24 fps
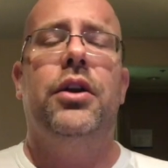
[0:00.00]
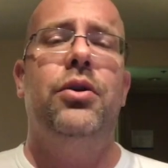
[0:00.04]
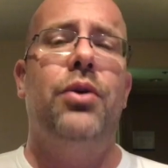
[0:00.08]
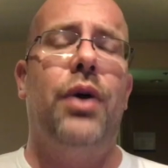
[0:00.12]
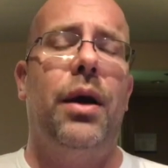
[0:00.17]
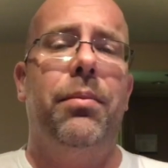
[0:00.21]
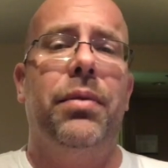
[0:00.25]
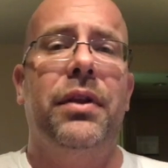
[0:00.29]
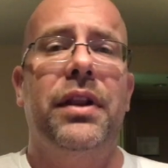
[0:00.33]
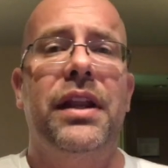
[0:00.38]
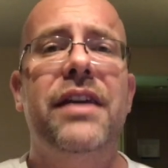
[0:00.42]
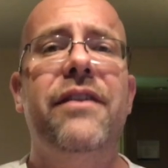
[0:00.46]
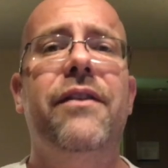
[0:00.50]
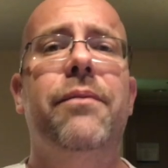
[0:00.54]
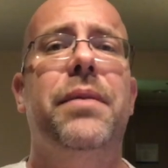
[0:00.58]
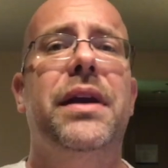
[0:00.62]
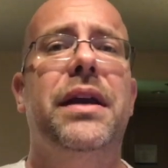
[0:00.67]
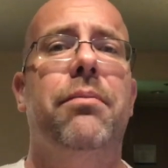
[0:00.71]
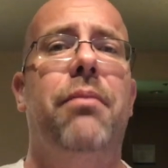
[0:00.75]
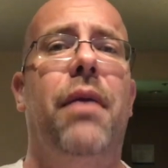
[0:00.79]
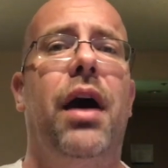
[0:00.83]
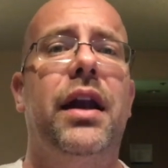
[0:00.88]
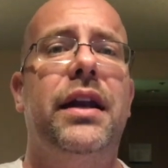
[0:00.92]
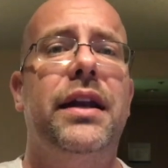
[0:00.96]
Do I believe in
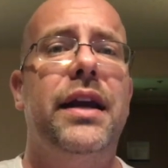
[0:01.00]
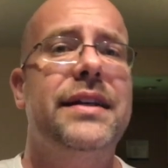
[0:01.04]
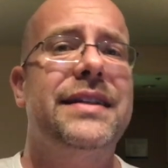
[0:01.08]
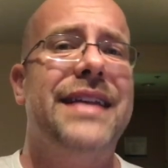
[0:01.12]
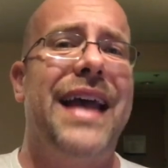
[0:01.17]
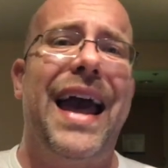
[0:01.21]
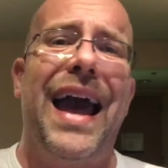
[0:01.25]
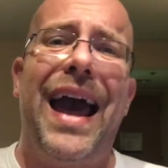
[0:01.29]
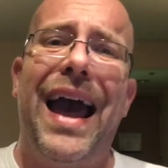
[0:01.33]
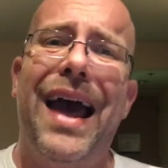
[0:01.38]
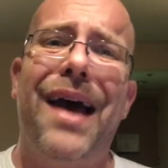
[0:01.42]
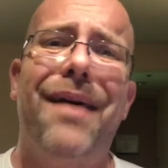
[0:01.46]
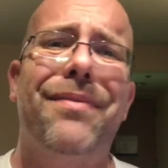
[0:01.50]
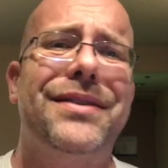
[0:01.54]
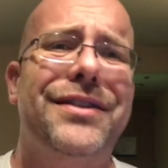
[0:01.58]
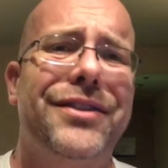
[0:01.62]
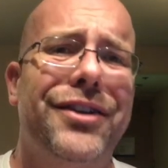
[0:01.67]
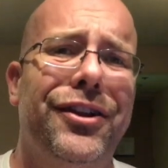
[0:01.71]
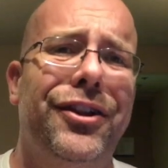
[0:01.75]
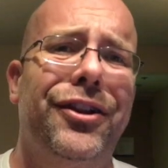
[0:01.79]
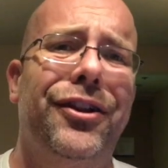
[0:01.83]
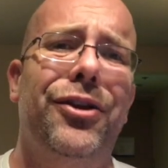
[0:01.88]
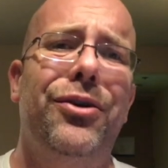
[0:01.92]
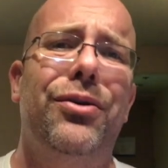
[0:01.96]
being monetized?
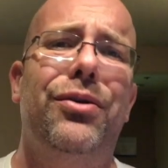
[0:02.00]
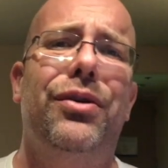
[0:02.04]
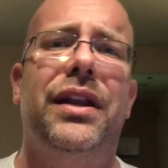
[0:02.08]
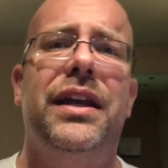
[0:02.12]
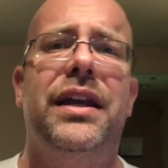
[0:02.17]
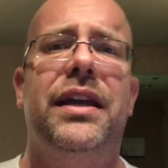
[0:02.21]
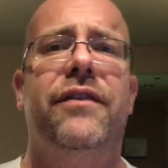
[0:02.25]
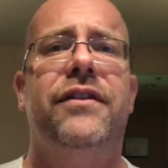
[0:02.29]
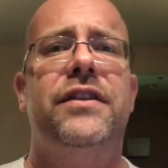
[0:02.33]
Absolutely.